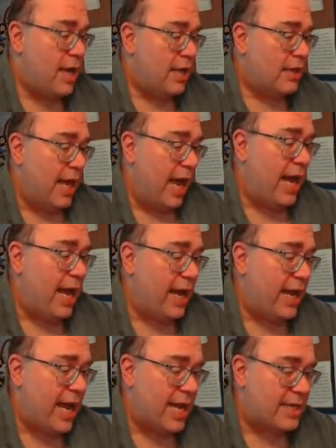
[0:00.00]
The AI
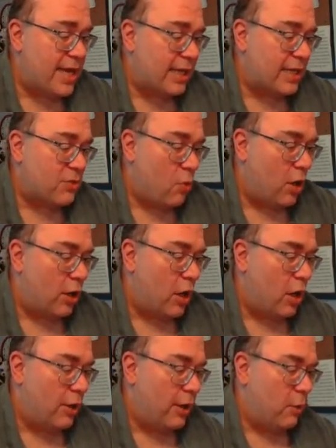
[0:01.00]
can't take this water
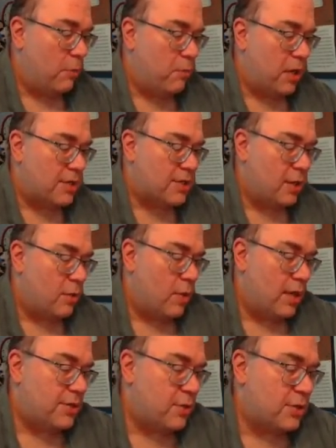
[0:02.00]
card. It would bust
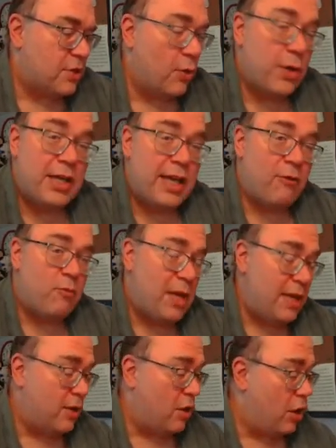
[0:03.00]
otherwise. So it's going to give me
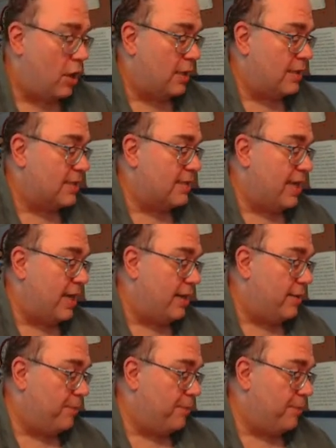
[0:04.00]
the card instead.